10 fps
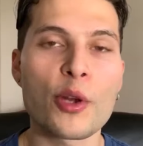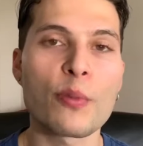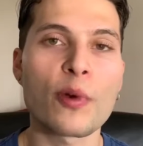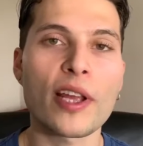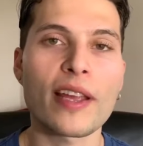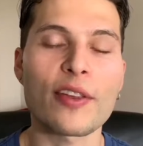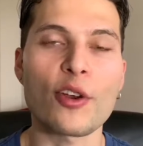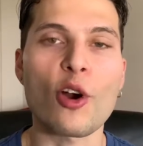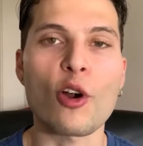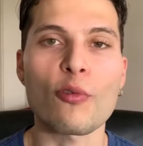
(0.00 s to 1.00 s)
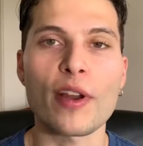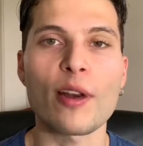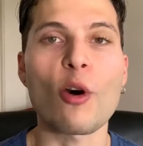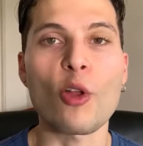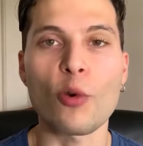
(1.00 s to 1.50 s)
where you're bringing your heart
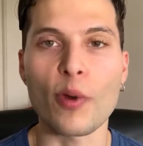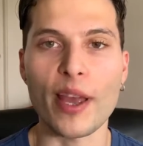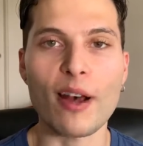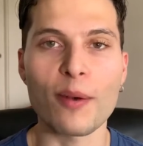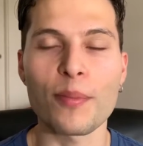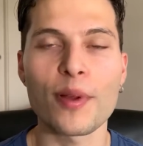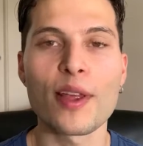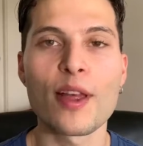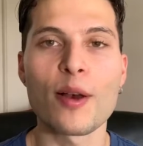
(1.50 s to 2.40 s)
rate all the way up,